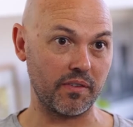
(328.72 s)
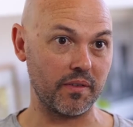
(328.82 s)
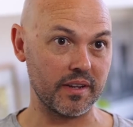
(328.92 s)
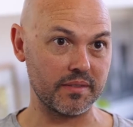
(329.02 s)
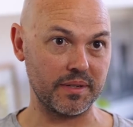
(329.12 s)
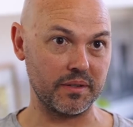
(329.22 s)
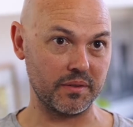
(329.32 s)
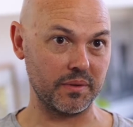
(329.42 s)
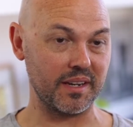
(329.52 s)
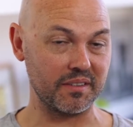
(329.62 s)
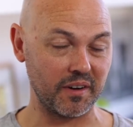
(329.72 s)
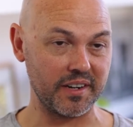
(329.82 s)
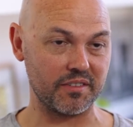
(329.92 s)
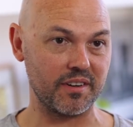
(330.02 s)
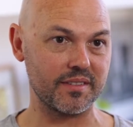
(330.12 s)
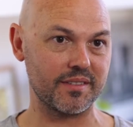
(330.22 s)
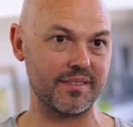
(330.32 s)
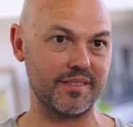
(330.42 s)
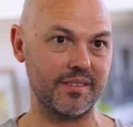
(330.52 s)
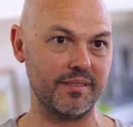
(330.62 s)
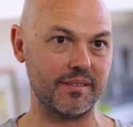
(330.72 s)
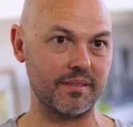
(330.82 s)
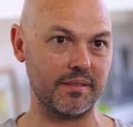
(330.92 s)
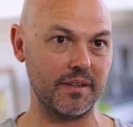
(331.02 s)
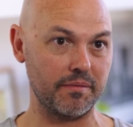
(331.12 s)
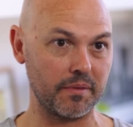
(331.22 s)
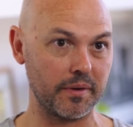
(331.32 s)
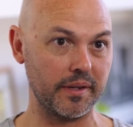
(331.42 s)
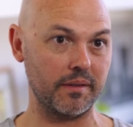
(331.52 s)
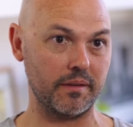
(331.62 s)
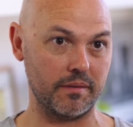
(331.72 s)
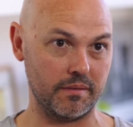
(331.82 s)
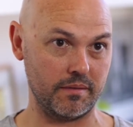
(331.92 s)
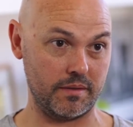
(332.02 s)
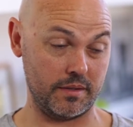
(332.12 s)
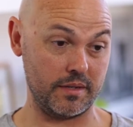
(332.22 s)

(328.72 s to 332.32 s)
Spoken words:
for us because we had great trust in Eva Marie and the